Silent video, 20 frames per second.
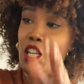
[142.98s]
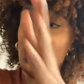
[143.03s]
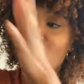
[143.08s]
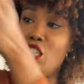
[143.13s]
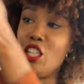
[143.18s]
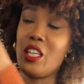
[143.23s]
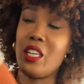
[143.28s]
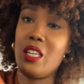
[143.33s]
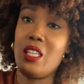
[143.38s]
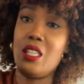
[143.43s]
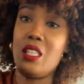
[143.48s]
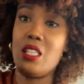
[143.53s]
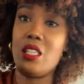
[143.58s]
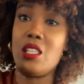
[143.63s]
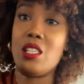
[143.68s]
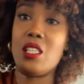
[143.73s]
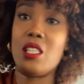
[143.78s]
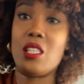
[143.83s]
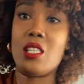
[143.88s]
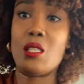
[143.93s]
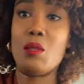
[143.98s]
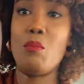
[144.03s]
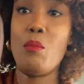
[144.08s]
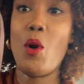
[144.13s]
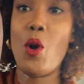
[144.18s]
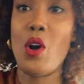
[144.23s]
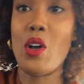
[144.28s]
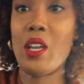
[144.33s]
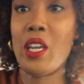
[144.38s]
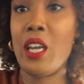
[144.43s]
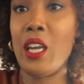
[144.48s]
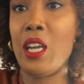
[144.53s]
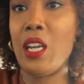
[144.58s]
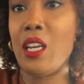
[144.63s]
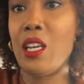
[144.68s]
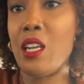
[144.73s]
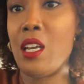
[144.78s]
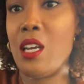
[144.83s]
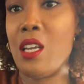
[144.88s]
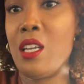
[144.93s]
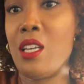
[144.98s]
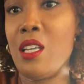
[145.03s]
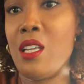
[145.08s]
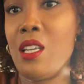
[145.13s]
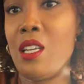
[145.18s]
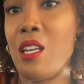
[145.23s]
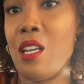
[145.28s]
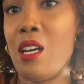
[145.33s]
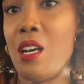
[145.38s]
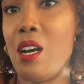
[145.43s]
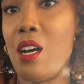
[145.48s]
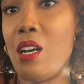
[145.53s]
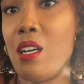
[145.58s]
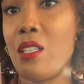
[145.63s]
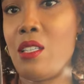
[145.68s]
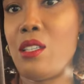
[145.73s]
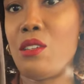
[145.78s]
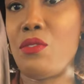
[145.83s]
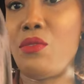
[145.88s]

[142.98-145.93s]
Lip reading: Look at this smoking on the